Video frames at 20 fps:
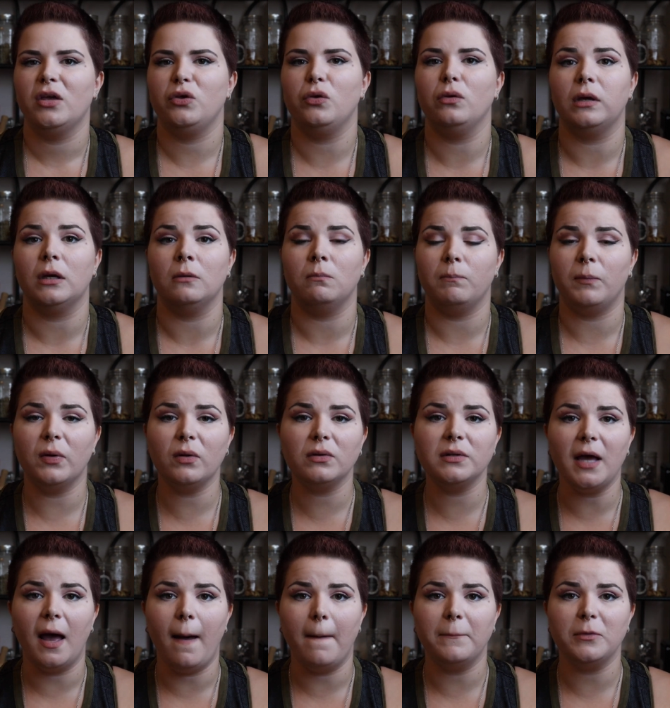You can
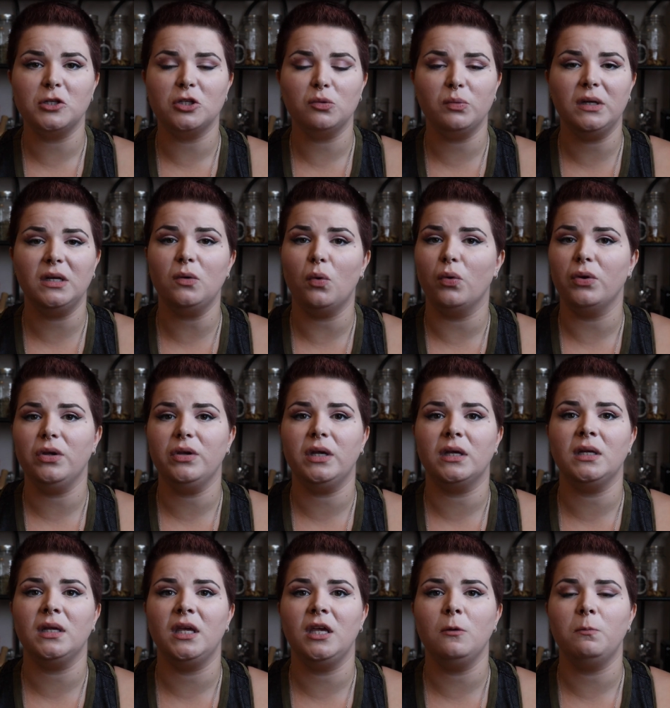build up to it or you
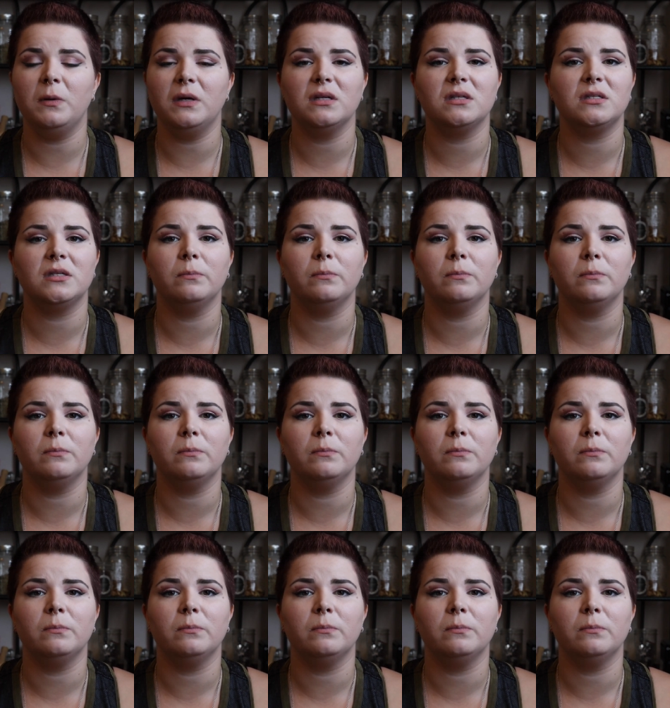can keep it as